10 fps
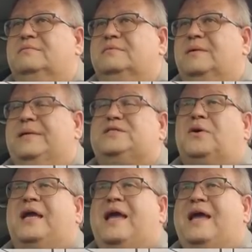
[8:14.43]
I mean, it's
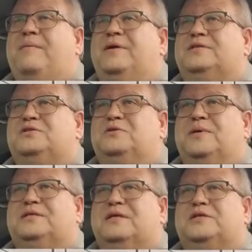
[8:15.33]
okay, but it's too
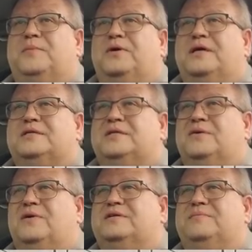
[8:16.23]
much like smoking a
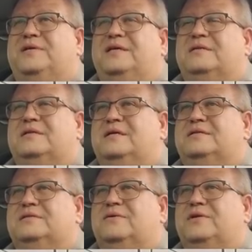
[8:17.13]
cigarette to me. I
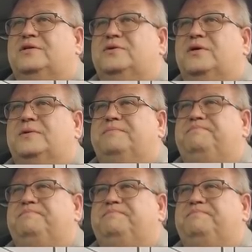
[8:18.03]
just don't enjoy them.